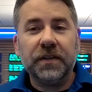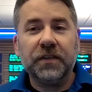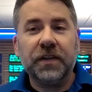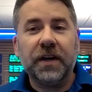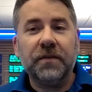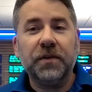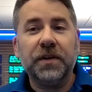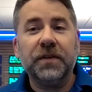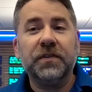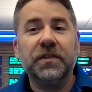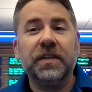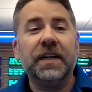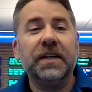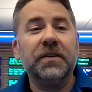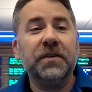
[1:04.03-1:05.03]
discovery of
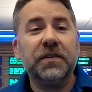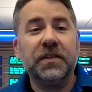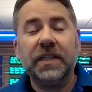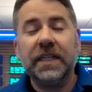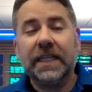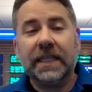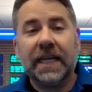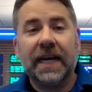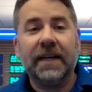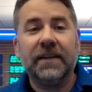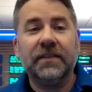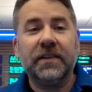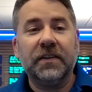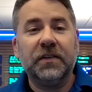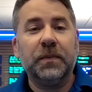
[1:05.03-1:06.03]
standard CLI
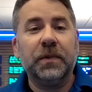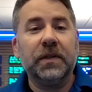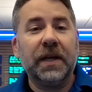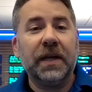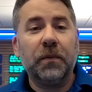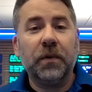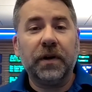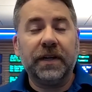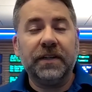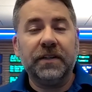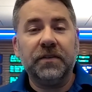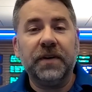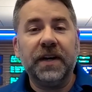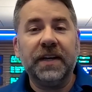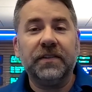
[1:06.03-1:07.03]
accessible networking
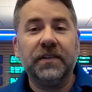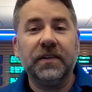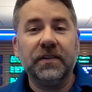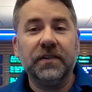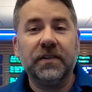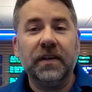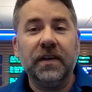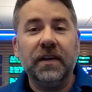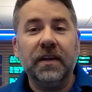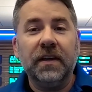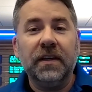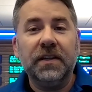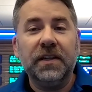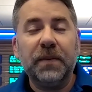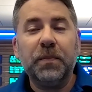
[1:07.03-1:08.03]
devices,
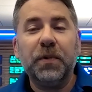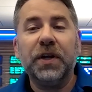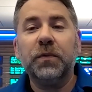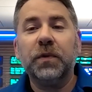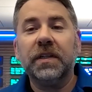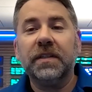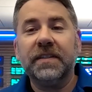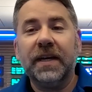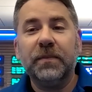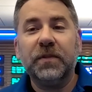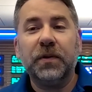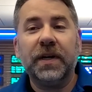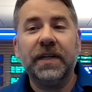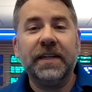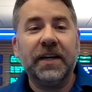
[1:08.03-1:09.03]
NetBrain will attempt
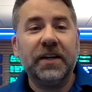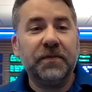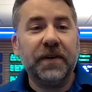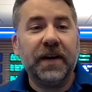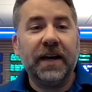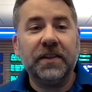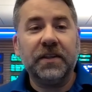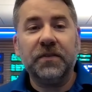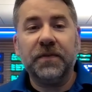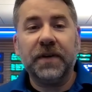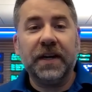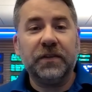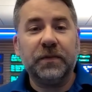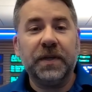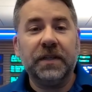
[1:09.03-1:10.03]
to identify the
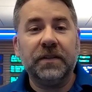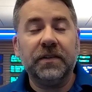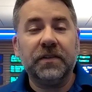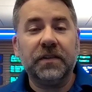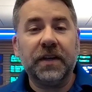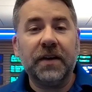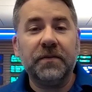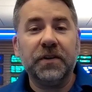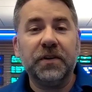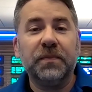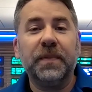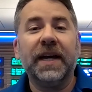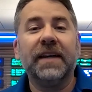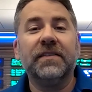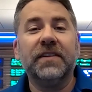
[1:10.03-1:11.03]
device being discovered
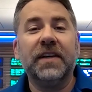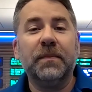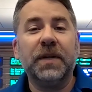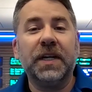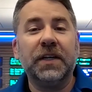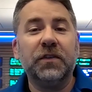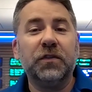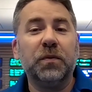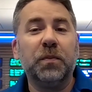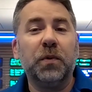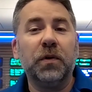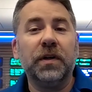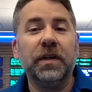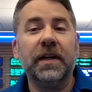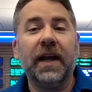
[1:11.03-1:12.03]
by examining its
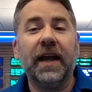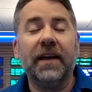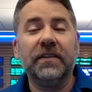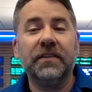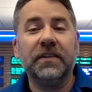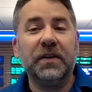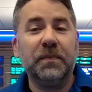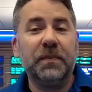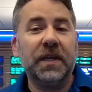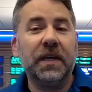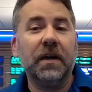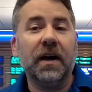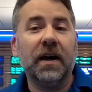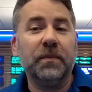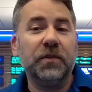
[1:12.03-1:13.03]
reported
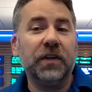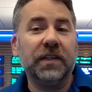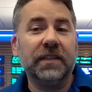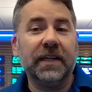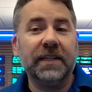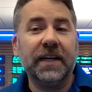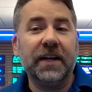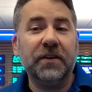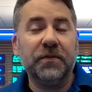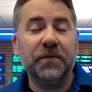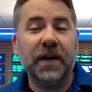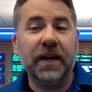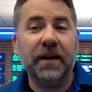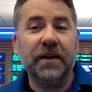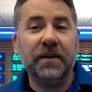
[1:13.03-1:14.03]
SNMP Object
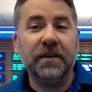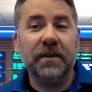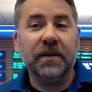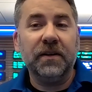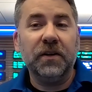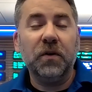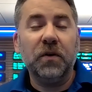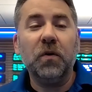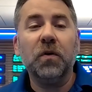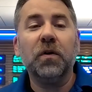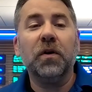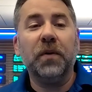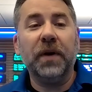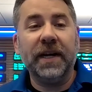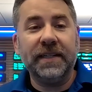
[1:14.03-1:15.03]
Identifier, or
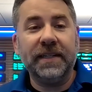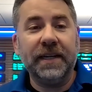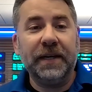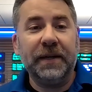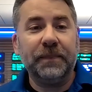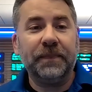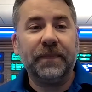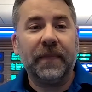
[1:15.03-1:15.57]
OID.